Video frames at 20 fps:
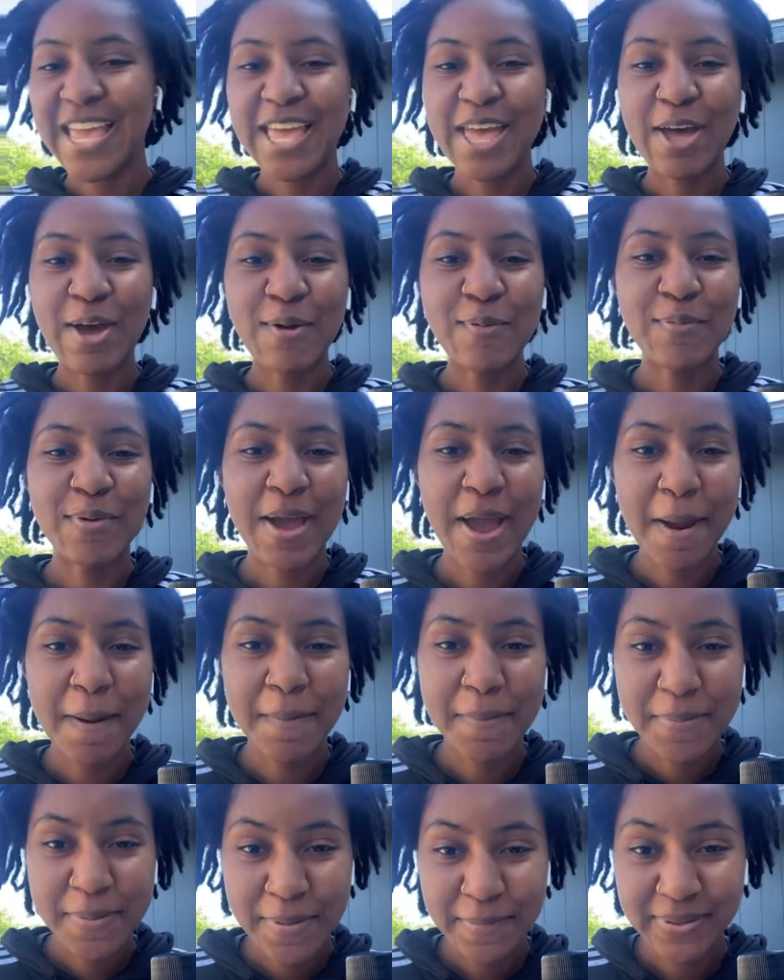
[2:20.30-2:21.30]
with
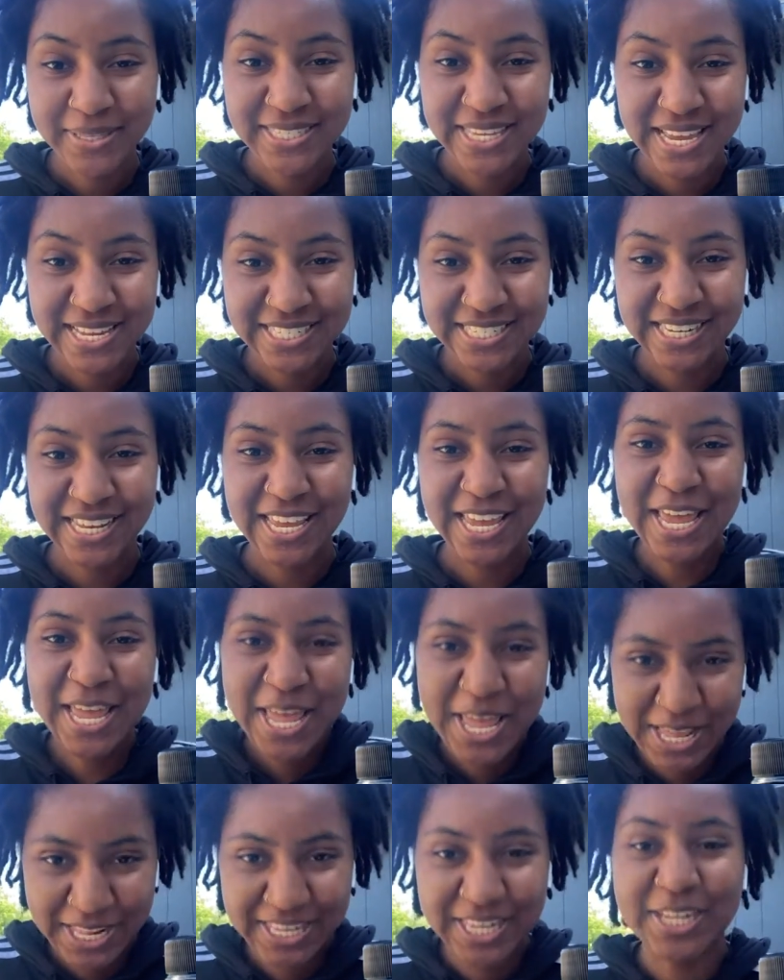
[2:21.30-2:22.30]
hyperpigmentation
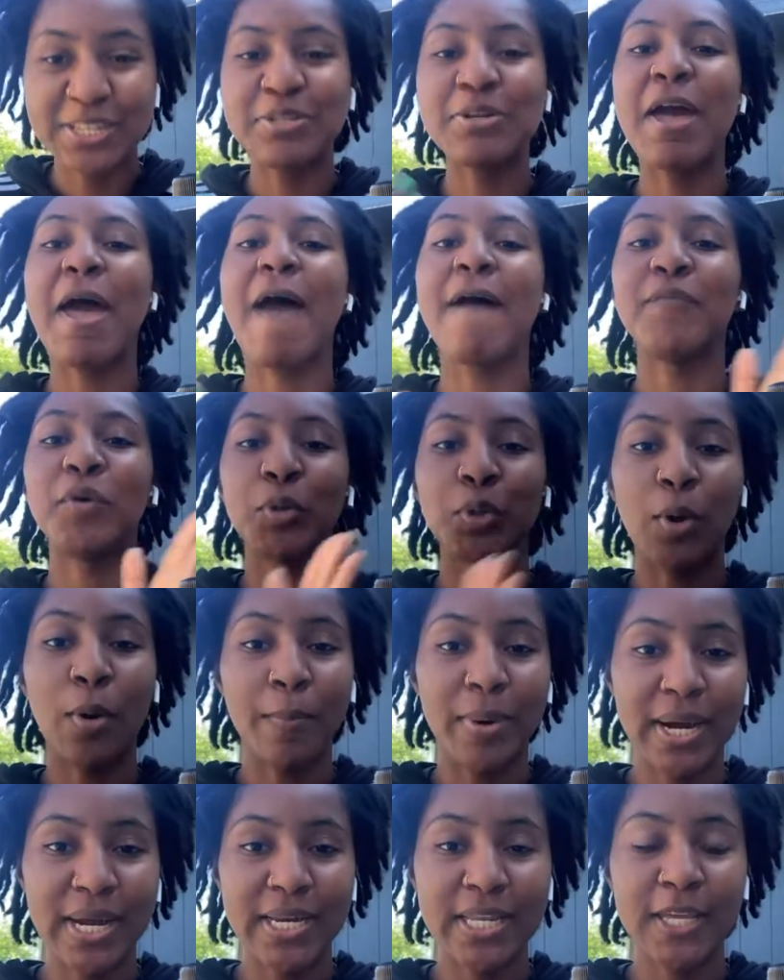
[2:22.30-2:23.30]
that you have on your
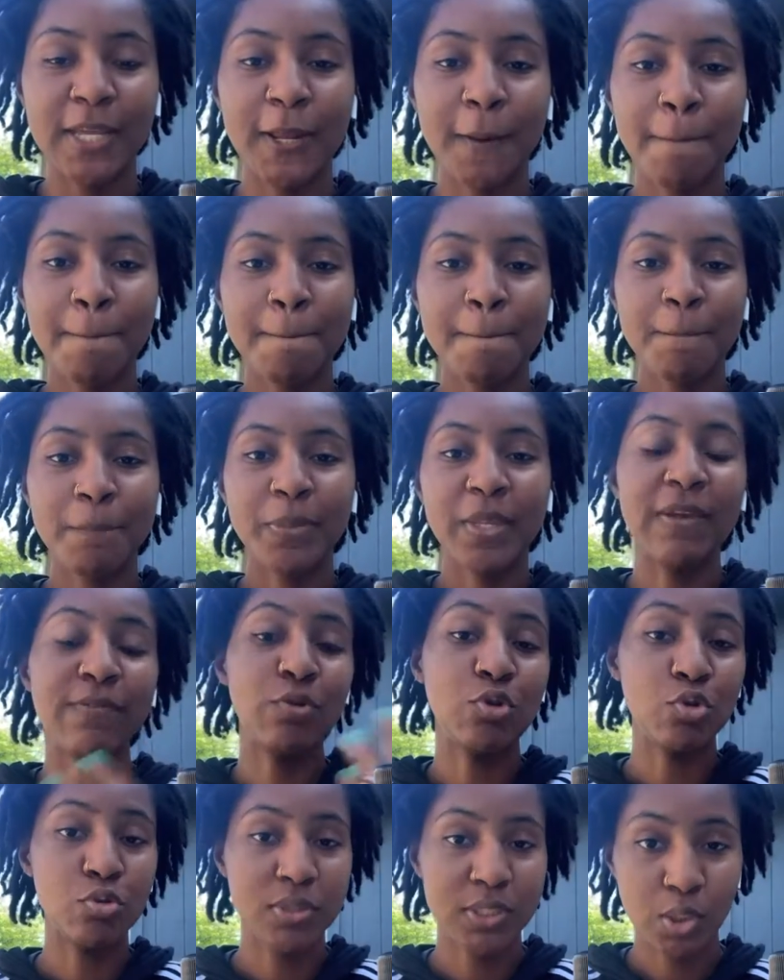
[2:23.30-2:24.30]
body if
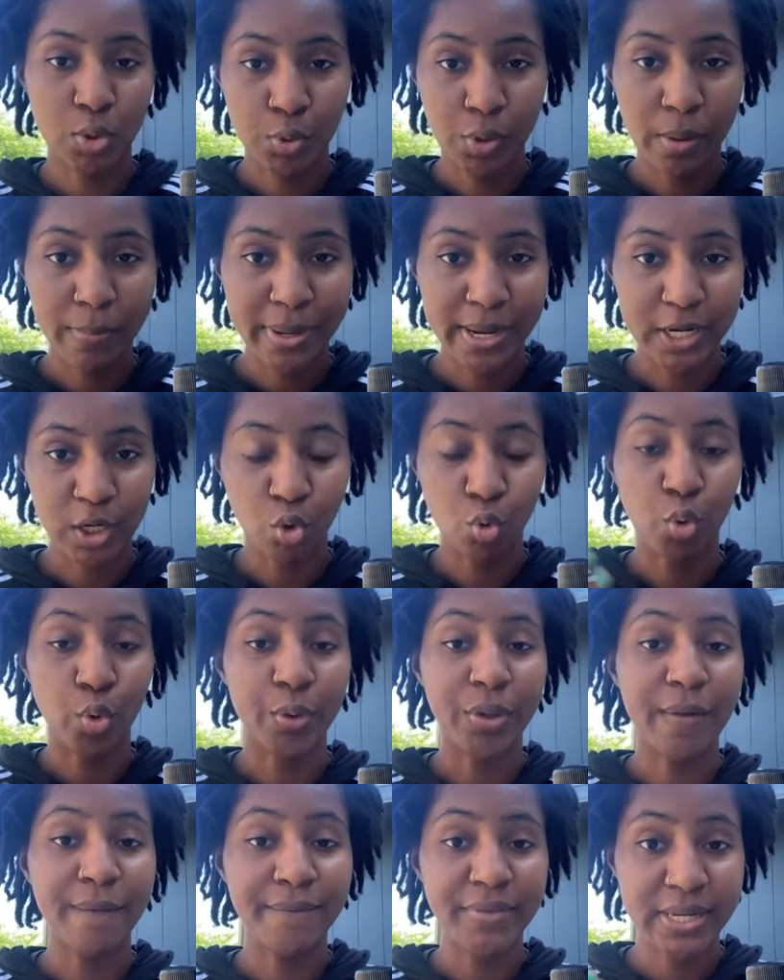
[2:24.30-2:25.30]
you're using it on your body or on
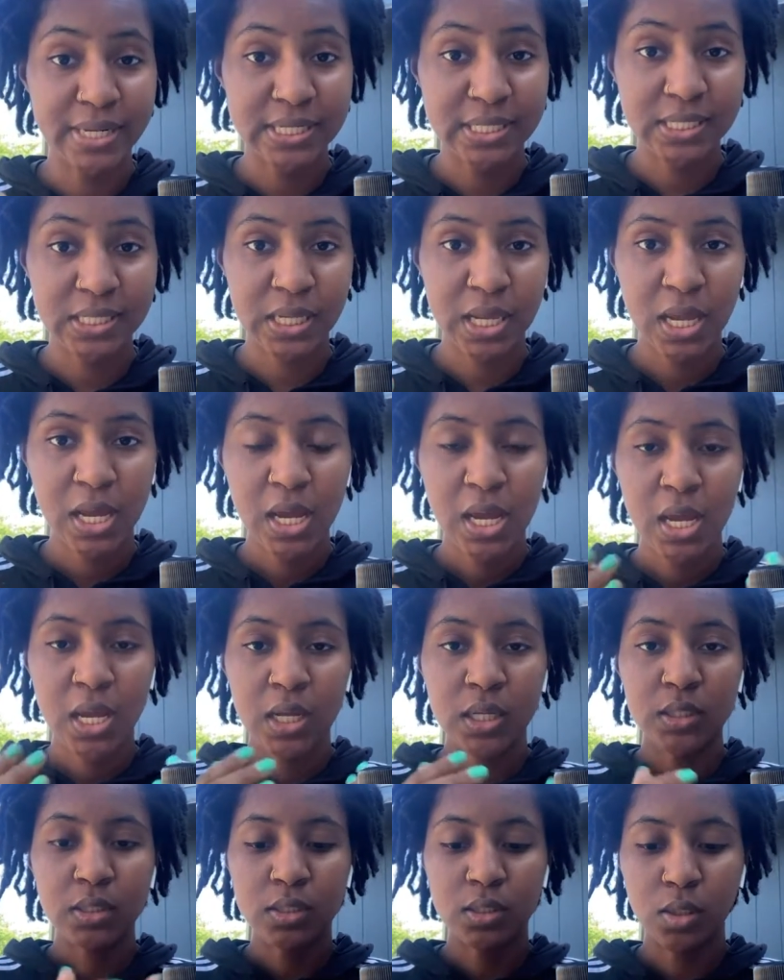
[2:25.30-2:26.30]
your face.
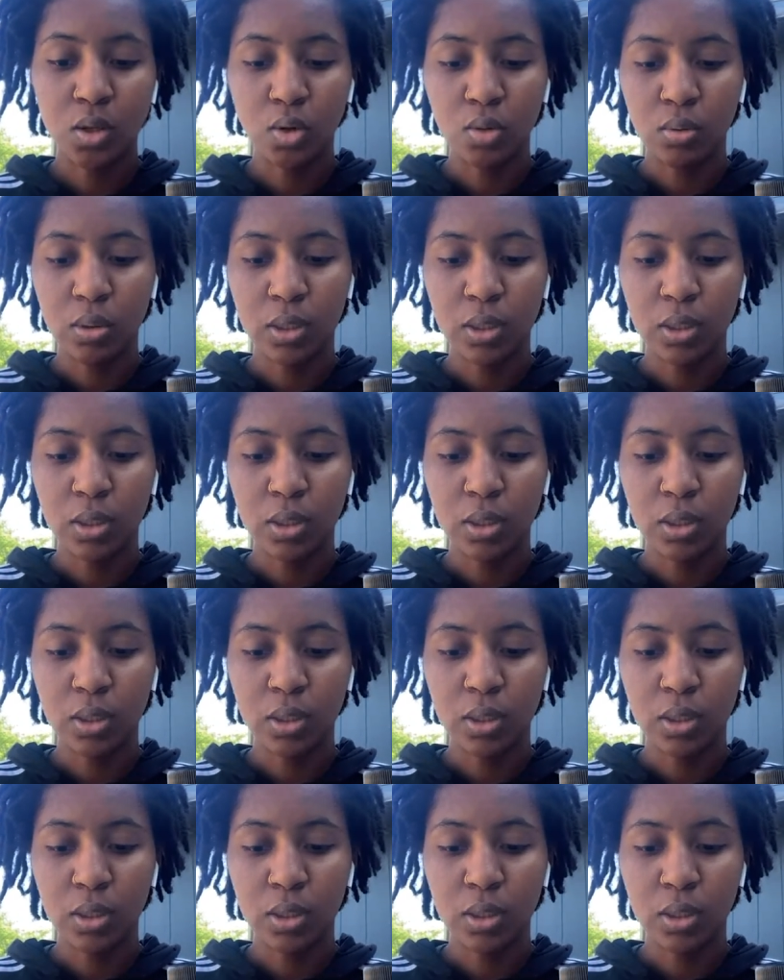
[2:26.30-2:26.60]
So